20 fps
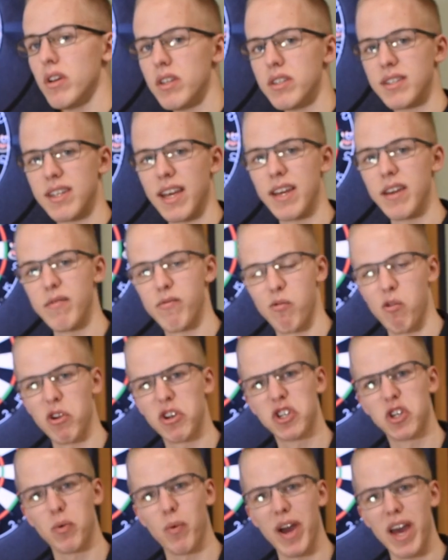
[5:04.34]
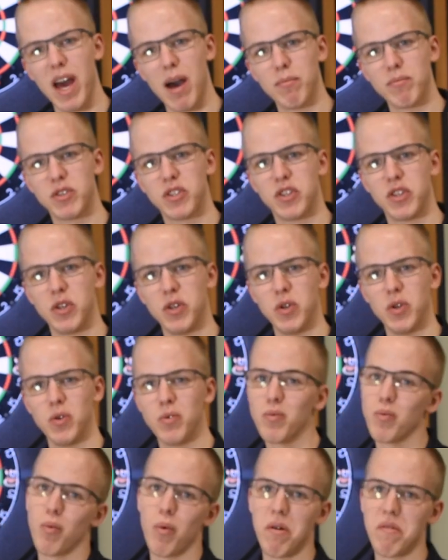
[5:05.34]
Say you've worked your way up to
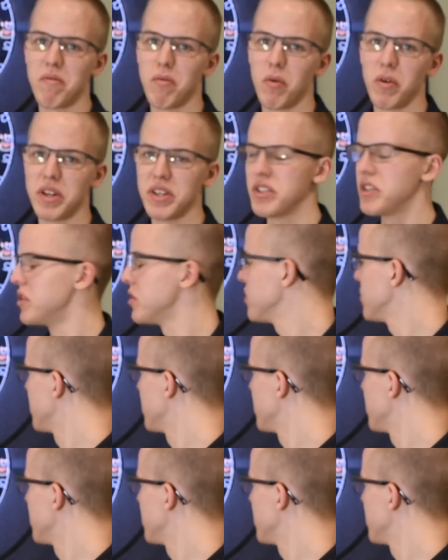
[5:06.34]
142,